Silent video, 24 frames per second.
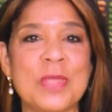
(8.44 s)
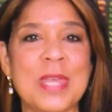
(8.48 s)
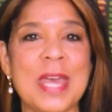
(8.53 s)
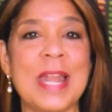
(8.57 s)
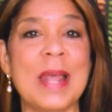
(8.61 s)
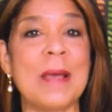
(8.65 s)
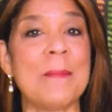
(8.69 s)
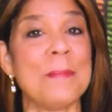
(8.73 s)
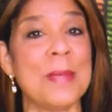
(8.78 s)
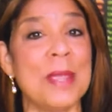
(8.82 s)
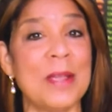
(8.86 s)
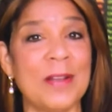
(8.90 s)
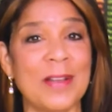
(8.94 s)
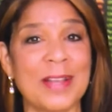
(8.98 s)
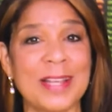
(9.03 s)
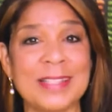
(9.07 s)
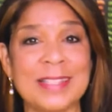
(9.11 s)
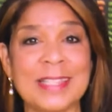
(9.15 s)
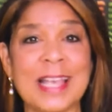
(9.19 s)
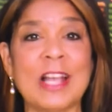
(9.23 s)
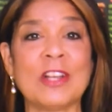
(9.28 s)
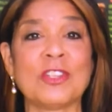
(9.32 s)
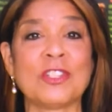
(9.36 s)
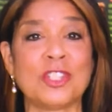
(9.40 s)
that
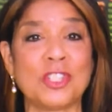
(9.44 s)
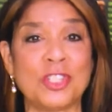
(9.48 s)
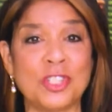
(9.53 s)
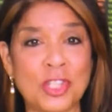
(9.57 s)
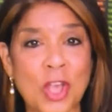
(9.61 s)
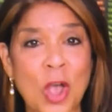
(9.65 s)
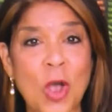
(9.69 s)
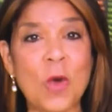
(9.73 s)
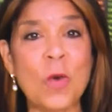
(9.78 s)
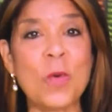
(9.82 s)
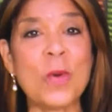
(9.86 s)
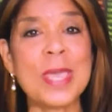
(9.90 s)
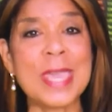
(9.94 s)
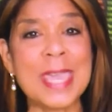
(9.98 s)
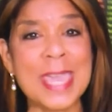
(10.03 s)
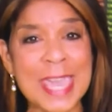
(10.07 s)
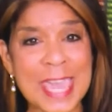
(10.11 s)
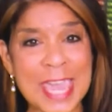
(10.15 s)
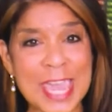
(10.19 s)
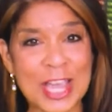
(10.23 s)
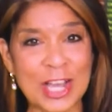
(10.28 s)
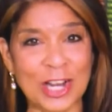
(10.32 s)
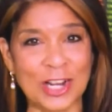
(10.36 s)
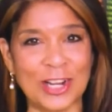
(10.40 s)
Americans are so
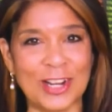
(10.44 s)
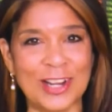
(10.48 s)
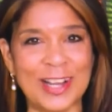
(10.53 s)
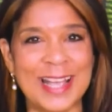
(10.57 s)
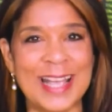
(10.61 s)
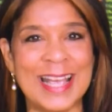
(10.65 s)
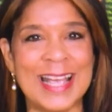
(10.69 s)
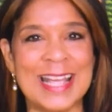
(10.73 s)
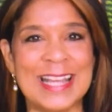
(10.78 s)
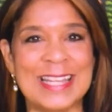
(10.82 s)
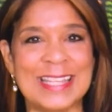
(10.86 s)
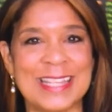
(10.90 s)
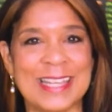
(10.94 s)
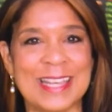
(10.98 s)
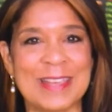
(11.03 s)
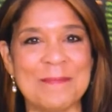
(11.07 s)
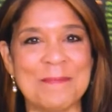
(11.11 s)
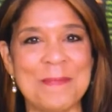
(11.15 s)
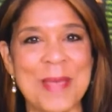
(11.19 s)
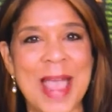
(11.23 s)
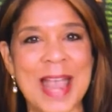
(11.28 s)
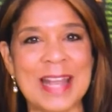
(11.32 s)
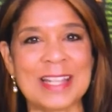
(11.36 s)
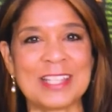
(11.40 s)
eager to
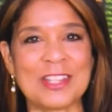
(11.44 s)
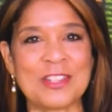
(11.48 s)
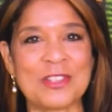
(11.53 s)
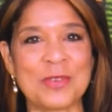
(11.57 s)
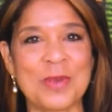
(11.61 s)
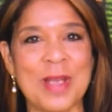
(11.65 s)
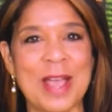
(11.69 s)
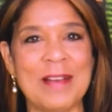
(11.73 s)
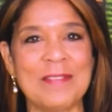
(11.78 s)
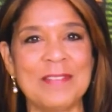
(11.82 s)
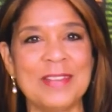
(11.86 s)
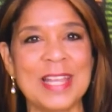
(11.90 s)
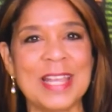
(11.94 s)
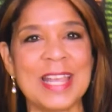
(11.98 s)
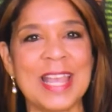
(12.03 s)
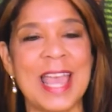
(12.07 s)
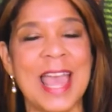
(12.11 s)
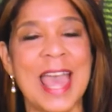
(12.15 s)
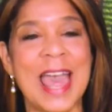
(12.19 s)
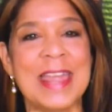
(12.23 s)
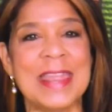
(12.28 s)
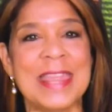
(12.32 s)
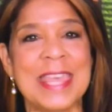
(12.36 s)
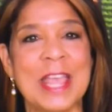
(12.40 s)
get back to traveling,
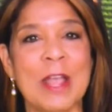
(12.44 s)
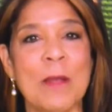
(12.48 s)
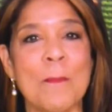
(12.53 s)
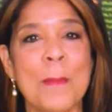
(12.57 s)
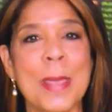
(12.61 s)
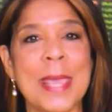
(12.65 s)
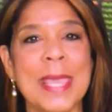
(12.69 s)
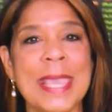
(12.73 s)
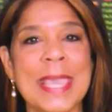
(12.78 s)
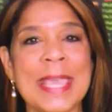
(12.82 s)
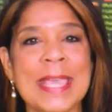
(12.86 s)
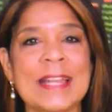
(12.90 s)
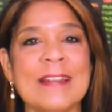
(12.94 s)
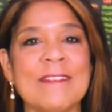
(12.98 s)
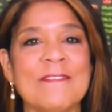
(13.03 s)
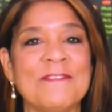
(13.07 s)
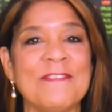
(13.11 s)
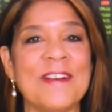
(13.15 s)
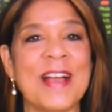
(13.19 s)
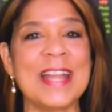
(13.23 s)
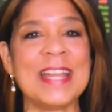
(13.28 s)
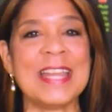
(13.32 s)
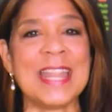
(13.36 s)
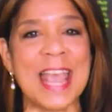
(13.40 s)
they are making it a
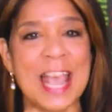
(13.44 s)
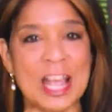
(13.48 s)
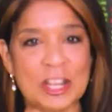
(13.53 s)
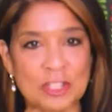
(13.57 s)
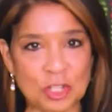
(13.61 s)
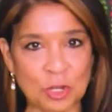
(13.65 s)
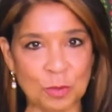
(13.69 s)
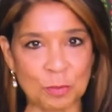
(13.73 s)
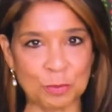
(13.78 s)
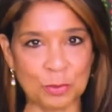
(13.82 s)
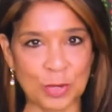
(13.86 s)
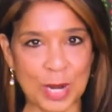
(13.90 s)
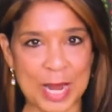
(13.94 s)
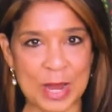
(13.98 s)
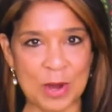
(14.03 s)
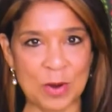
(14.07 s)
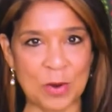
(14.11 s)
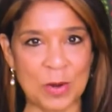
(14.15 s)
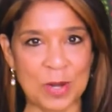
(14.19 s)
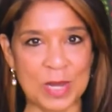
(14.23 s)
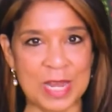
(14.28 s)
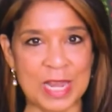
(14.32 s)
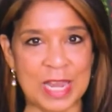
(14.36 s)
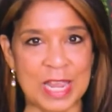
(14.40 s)
financial
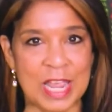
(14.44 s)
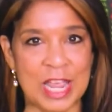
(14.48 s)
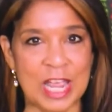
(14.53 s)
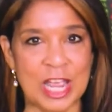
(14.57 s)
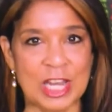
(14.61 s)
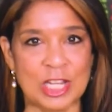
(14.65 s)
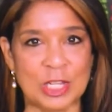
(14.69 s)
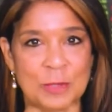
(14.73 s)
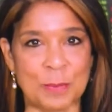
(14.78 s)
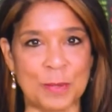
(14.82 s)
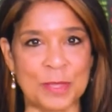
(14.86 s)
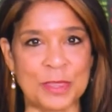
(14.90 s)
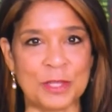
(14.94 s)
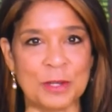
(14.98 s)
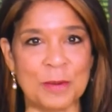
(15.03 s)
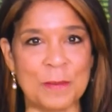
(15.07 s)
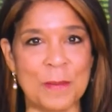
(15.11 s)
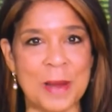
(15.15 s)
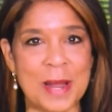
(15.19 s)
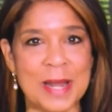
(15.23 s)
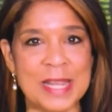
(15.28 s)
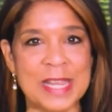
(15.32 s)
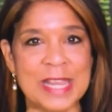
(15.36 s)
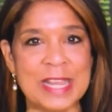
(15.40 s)
priority to put their
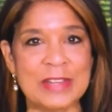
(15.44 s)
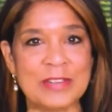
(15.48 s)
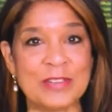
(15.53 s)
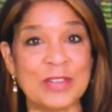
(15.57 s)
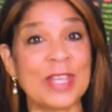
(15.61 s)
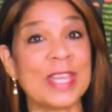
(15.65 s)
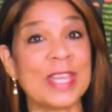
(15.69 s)
money into